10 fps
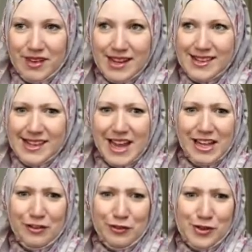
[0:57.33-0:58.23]

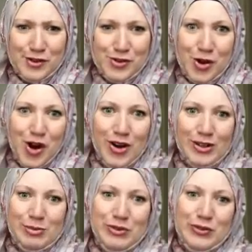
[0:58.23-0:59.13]
safe and
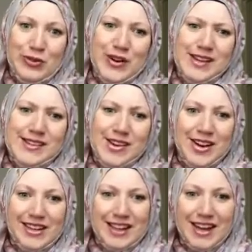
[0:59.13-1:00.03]
strong before I
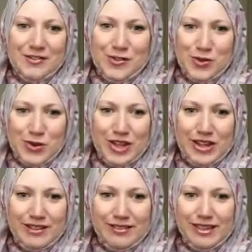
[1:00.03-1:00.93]
started kind of
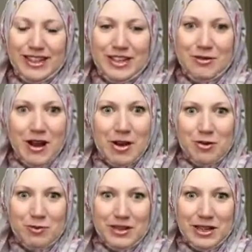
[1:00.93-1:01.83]
talking quite
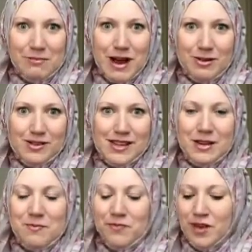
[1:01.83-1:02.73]
openly about
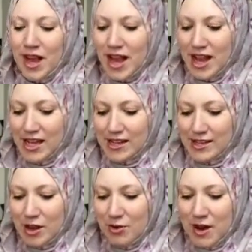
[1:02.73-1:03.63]
it.
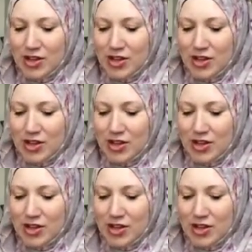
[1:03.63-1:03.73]
So I